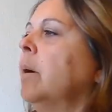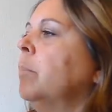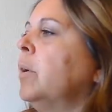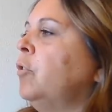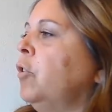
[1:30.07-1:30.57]

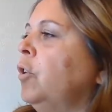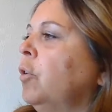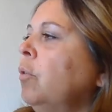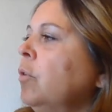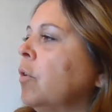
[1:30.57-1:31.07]
But do
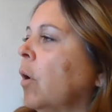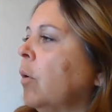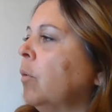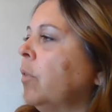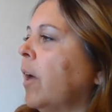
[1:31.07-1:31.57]
you
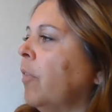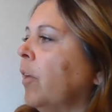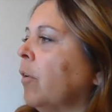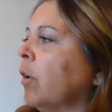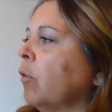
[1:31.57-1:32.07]
know that
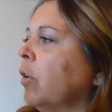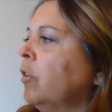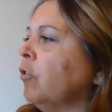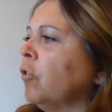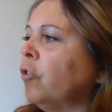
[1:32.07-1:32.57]
there are
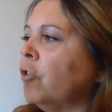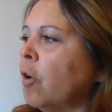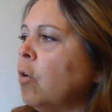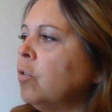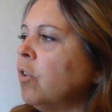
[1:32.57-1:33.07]
creatures
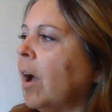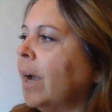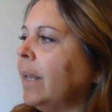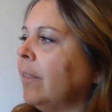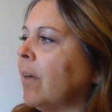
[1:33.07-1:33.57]
so
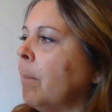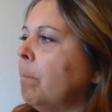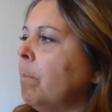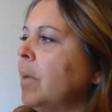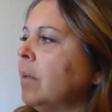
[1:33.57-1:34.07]
tiny that
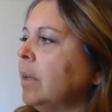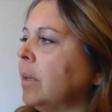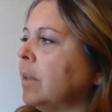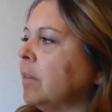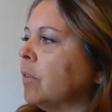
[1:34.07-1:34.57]

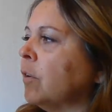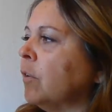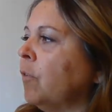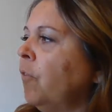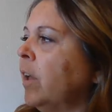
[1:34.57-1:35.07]
millions
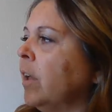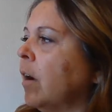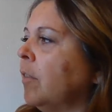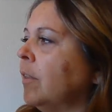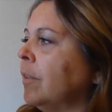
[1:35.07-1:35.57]
could fit
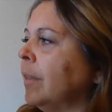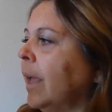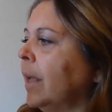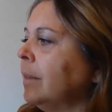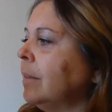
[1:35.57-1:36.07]
on this
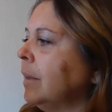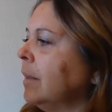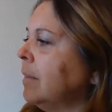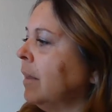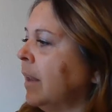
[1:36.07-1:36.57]
ant's
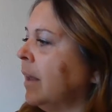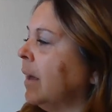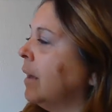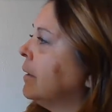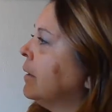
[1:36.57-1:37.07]

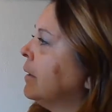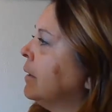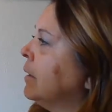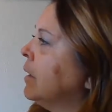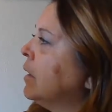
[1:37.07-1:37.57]
antenna?
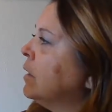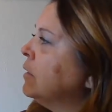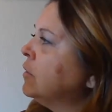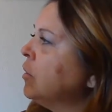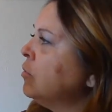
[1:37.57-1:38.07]

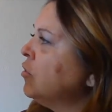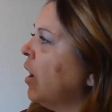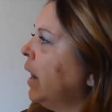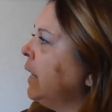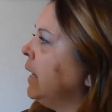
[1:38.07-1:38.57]
So
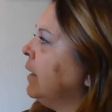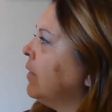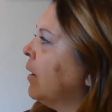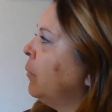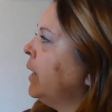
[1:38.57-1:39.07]
tiny
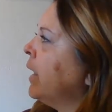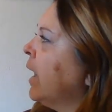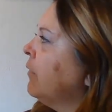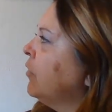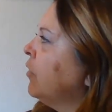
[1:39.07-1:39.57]
that we'd
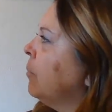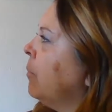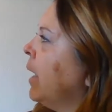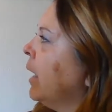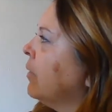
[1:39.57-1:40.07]
have to
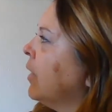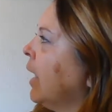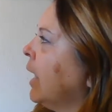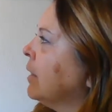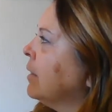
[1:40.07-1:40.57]
make the
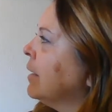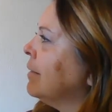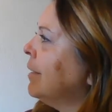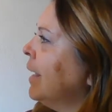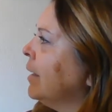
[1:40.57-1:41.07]
ant's
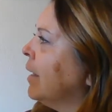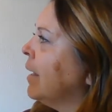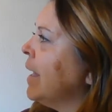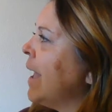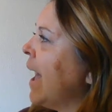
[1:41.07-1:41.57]

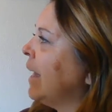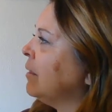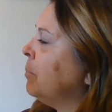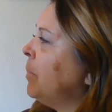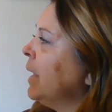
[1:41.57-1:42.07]
antenna
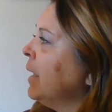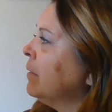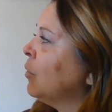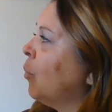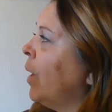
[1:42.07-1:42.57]
as big
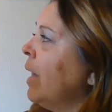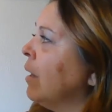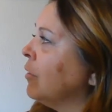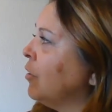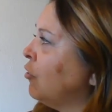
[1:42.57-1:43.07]
as a
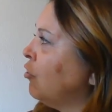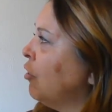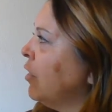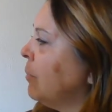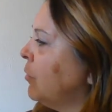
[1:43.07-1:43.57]
whale to
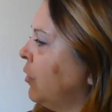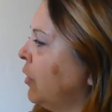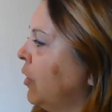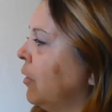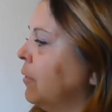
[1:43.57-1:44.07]
show them to
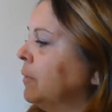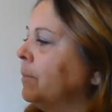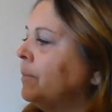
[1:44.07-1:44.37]
you.